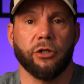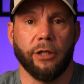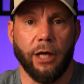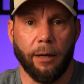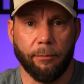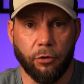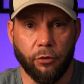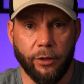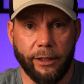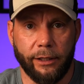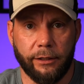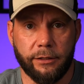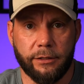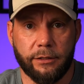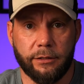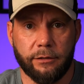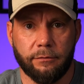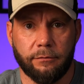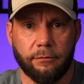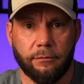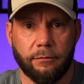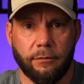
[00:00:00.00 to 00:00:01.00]
upgrades.
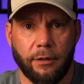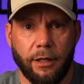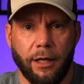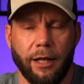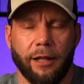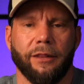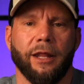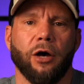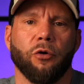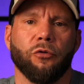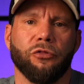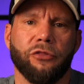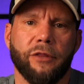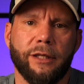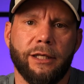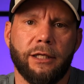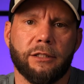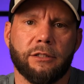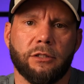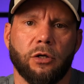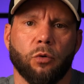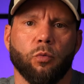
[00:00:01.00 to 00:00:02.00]
Now,
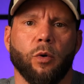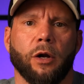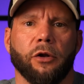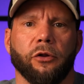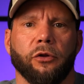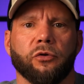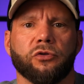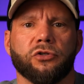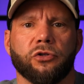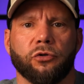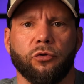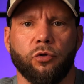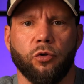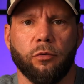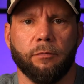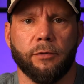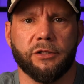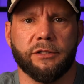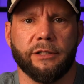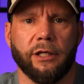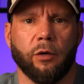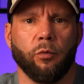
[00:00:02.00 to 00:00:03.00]
these are one of those
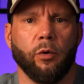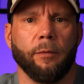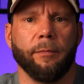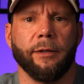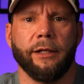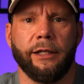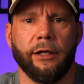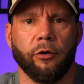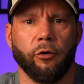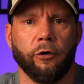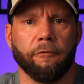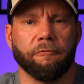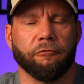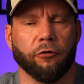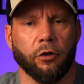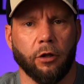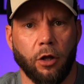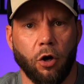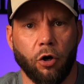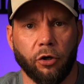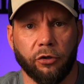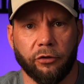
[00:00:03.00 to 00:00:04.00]
rumors that we've been hearing for a
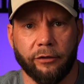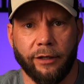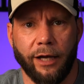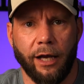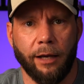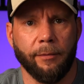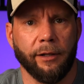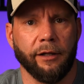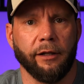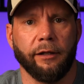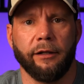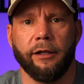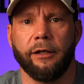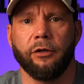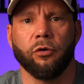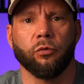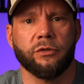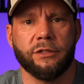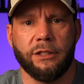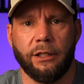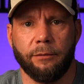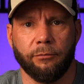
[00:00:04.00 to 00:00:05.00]
long time and that they
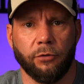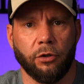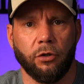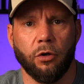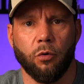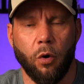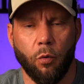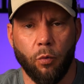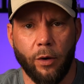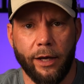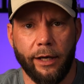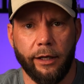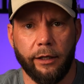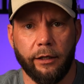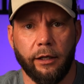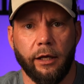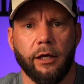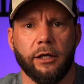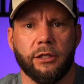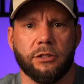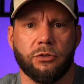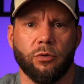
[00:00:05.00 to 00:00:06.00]
don't seem to go away,
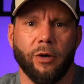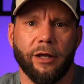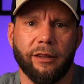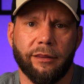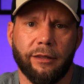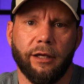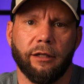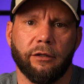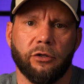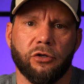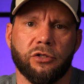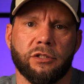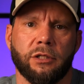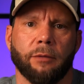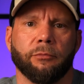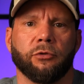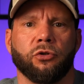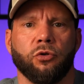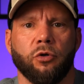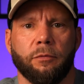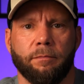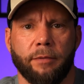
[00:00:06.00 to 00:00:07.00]
so I think there is some
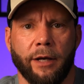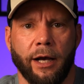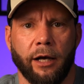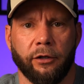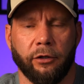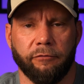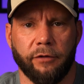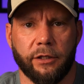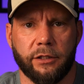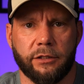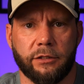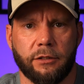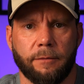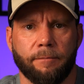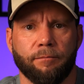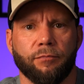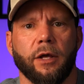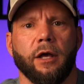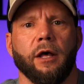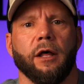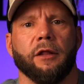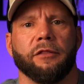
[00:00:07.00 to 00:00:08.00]
truth behind this.
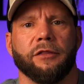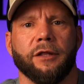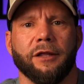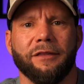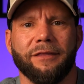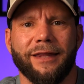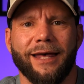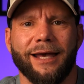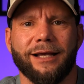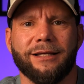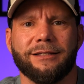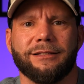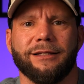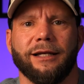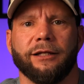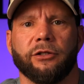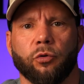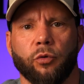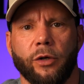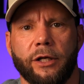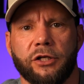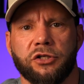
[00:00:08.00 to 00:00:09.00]
The next
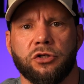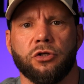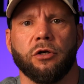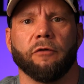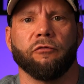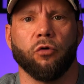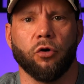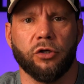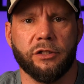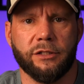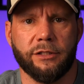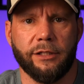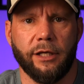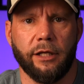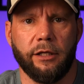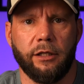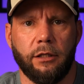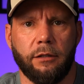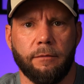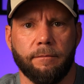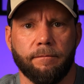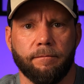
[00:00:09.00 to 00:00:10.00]
iteration of
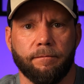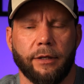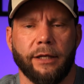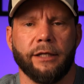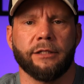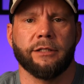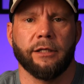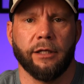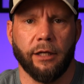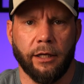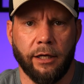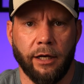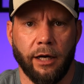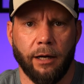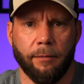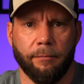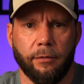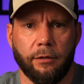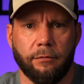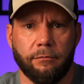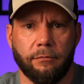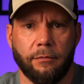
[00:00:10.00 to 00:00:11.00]
Rocksteady is going to
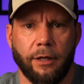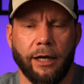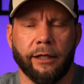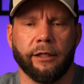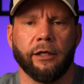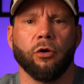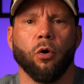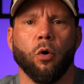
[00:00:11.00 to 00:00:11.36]
come. I can